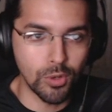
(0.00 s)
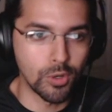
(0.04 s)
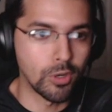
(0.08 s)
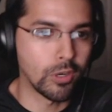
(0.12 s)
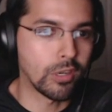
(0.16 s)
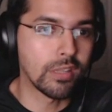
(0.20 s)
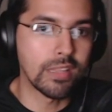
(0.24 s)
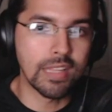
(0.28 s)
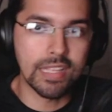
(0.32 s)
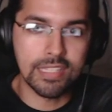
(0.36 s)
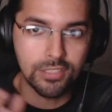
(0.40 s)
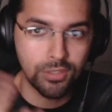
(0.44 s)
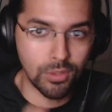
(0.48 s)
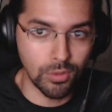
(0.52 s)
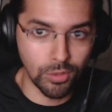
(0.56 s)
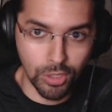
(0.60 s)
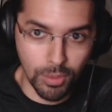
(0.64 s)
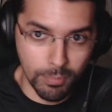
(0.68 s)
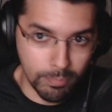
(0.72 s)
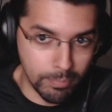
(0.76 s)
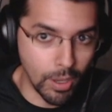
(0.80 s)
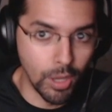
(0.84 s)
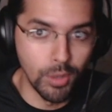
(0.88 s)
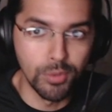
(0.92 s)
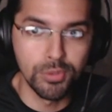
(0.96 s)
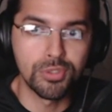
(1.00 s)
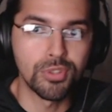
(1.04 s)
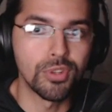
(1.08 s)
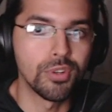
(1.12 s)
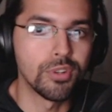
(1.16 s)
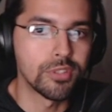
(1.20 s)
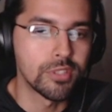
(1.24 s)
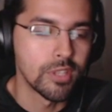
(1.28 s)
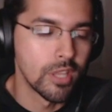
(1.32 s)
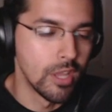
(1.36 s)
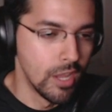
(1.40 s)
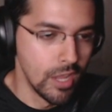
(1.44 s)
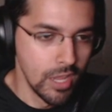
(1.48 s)
or classical
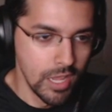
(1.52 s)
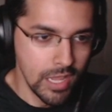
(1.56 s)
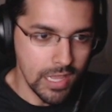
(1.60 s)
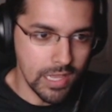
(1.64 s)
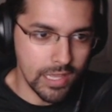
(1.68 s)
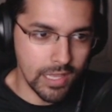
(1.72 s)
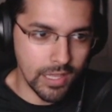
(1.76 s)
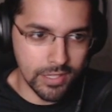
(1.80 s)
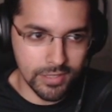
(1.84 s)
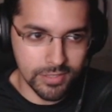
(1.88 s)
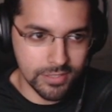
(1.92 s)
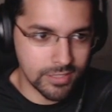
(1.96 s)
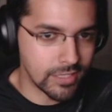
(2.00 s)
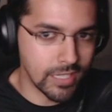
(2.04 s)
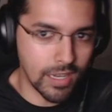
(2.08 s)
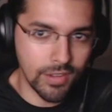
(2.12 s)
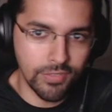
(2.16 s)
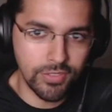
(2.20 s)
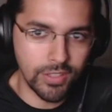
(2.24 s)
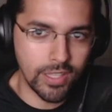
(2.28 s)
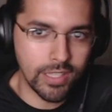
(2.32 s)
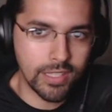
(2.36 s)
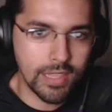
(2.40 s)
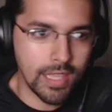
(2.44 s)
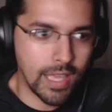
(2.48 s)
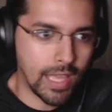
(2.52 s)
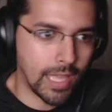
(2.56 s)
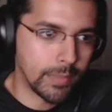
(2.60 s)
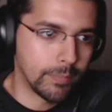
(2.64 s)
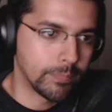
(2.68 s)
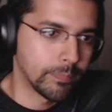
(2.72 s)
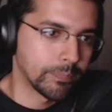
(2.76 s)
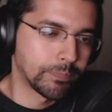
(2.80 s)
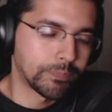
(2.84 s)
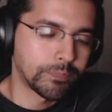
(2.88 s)
composers, stuff like that.